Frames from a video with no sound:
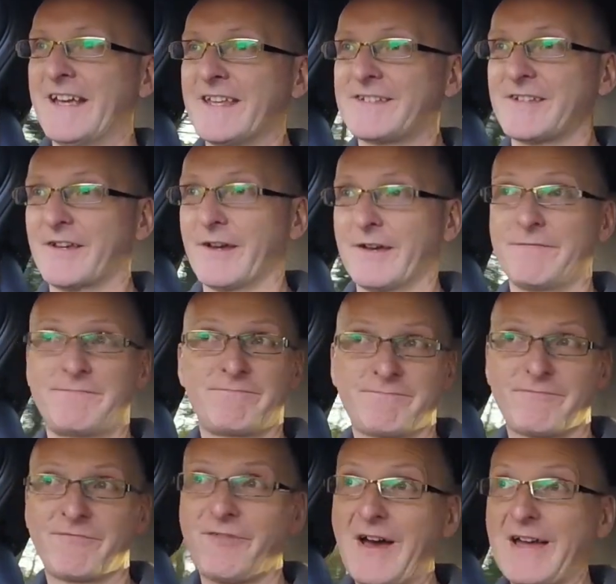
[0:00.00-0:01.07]
It's a
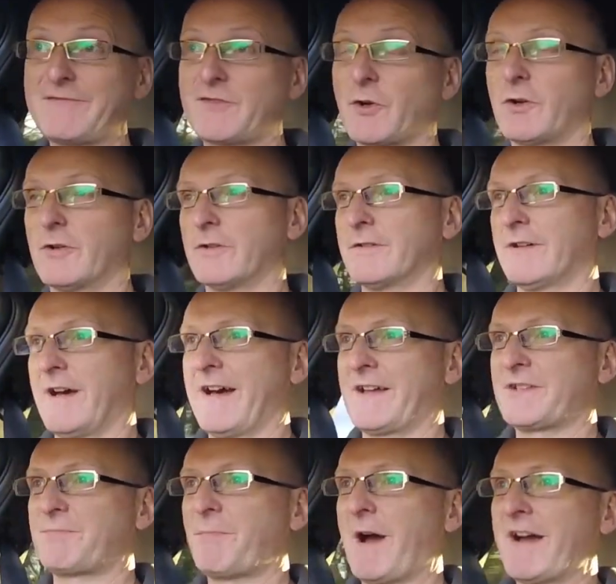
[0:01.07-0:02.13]
5-door
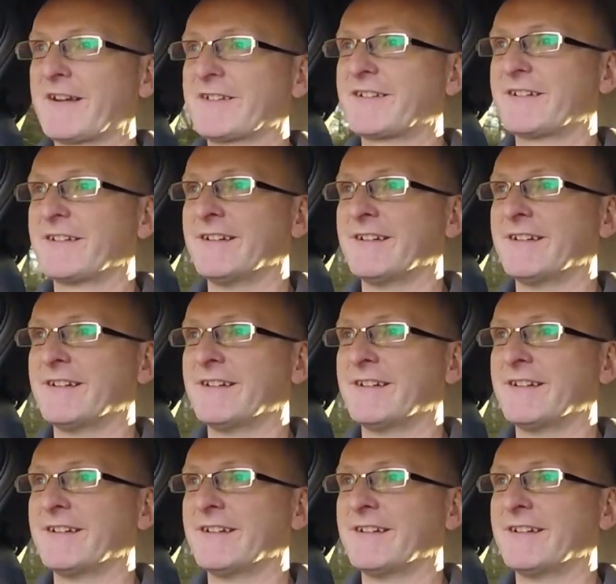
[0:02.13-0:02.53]
hatchback,